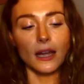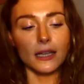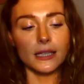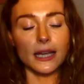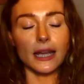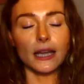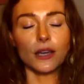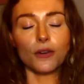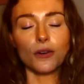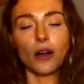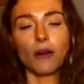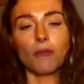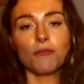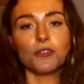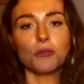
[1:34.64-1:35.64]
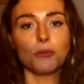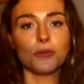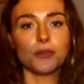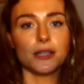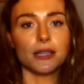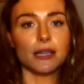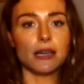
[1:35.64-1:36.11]
Take your comfortable
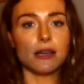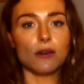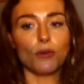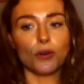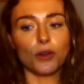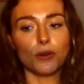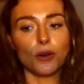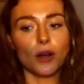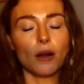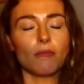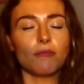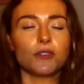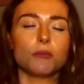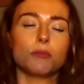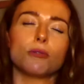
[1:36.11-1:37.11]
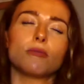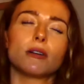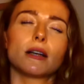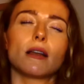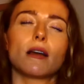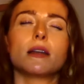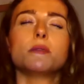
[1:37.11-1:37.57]
seat or your comfortable
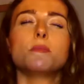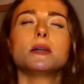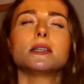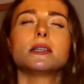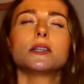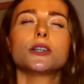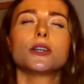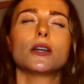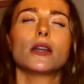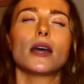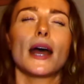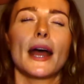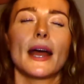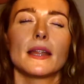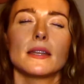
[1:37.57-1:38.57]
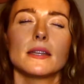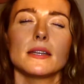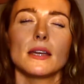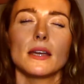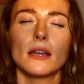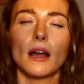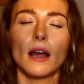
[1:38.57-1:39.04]
reclined position, and
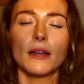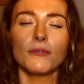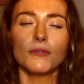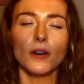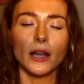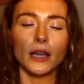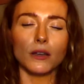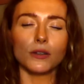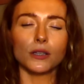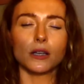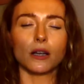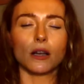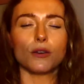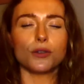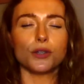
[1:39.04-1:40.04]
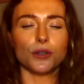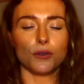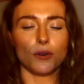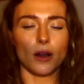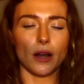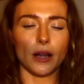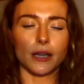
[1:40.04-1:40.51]
I invite you to close
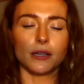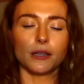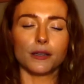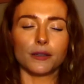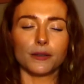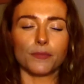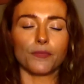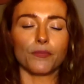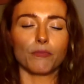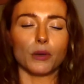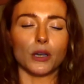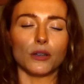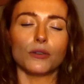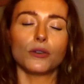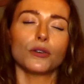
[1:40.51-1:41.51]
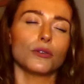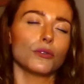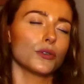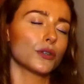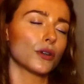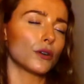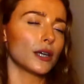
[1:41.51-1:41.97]
your eyes, but you could
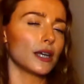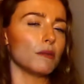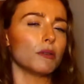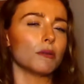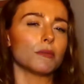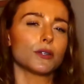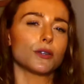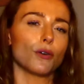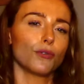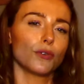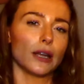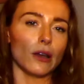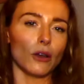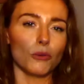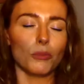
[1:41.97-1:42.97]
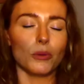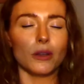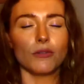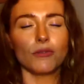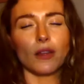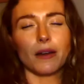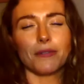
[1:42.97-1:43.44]
also keep them softly open
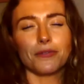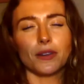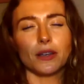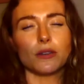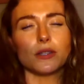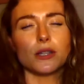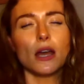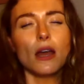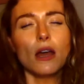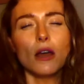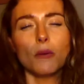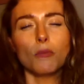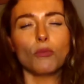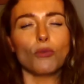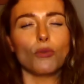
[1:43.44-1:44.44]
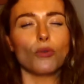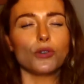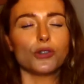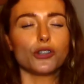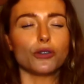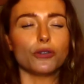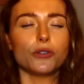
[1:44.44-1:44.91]
if that feels more
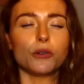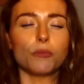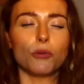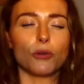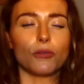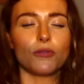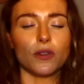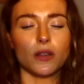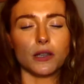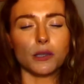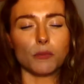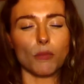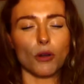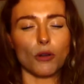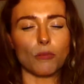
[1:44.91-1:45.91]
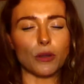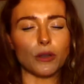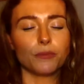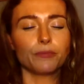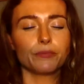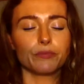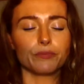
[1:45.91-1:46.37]
suitable for this moment.